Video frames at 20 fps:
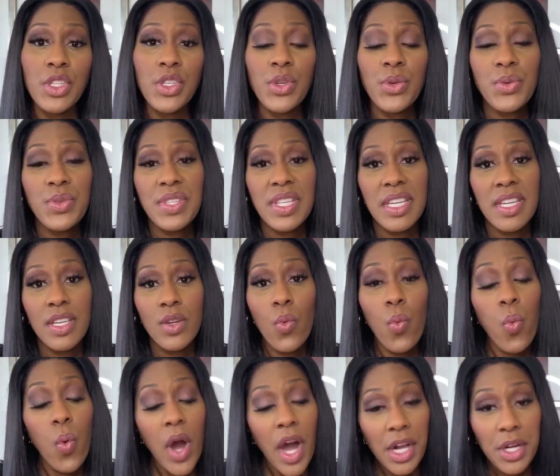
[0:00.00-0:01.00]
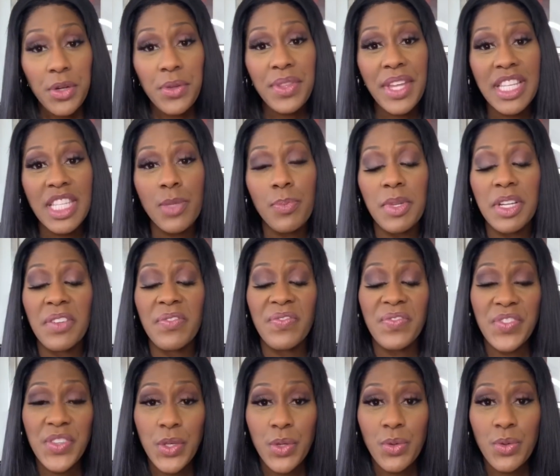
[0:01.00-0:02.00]
using water that's been
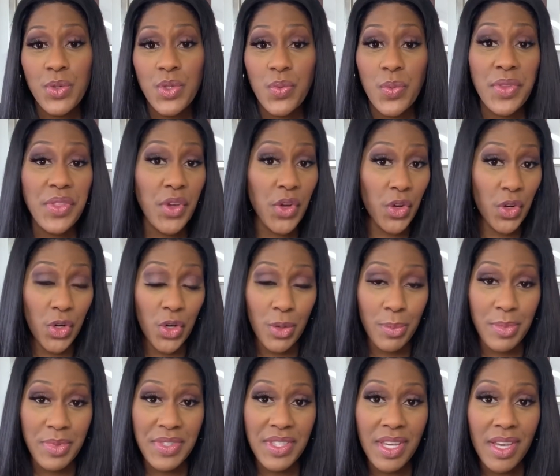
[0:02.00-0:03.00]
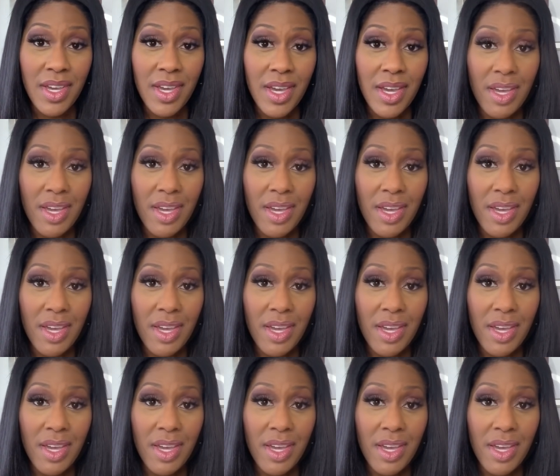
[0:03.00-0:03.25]
infused with herbs.